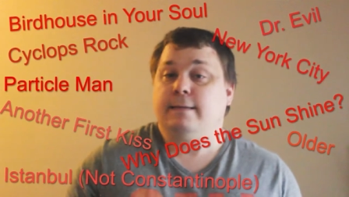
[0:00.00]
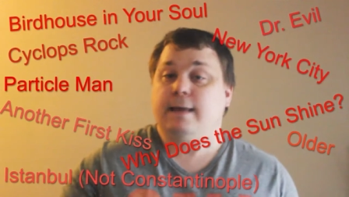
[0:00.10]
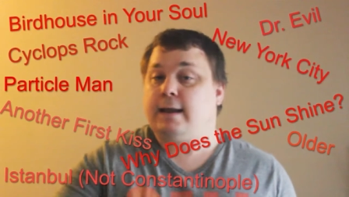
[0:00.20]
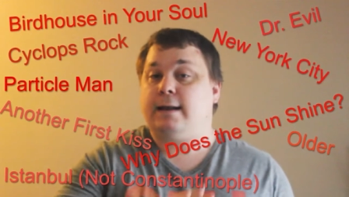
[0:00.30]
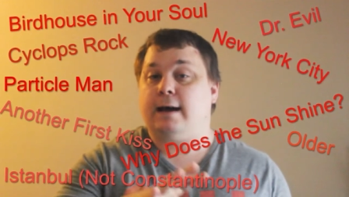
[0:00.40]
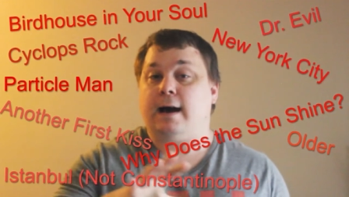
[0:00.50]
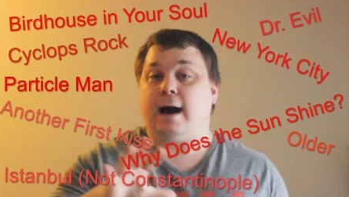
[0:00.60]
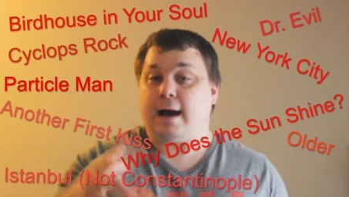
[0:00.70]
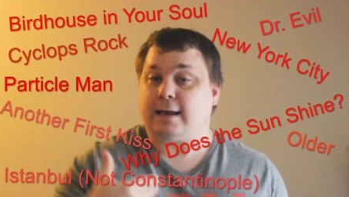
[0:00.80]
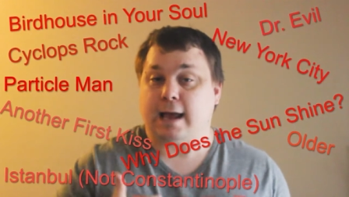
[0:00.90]
Then
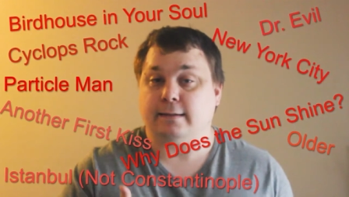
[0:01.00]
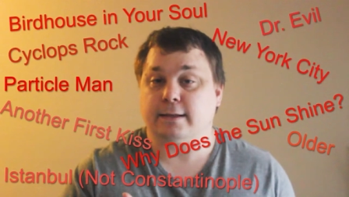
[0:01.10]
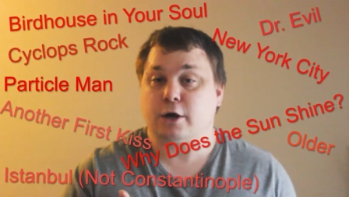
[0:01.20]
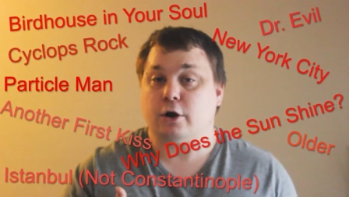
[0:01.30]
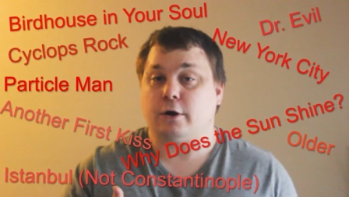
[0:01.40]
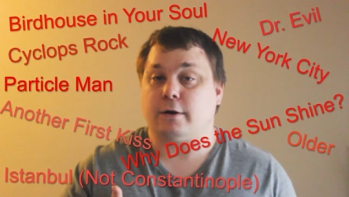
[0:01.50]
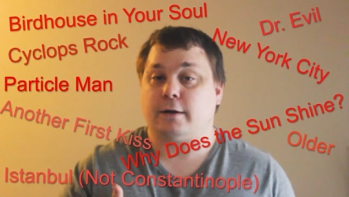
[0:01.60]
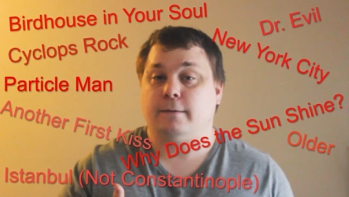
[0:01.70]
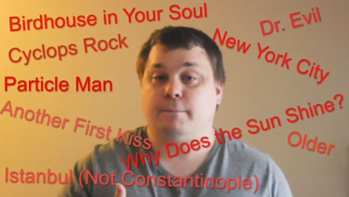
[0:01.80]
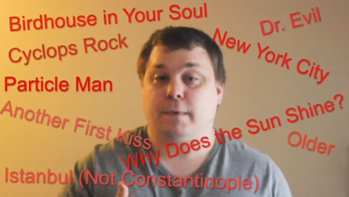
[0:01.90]
I gain the card,
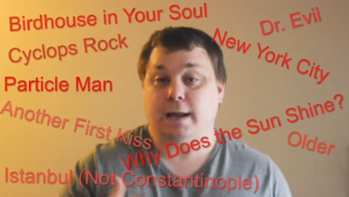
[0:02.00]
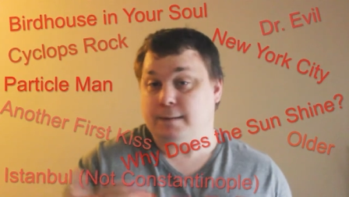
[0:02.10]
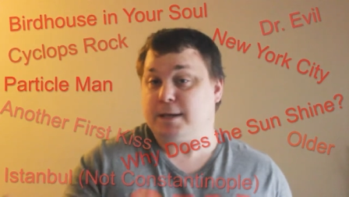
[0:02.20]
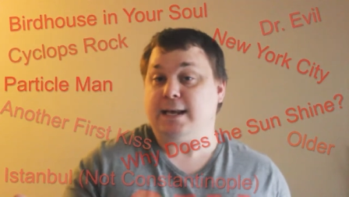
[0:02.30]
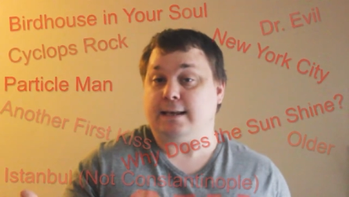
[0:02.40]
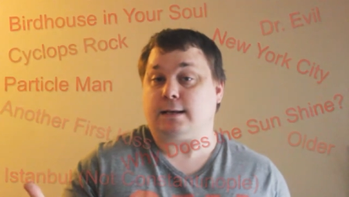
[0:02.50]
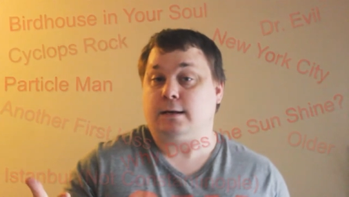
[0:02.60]
and I'm a geek.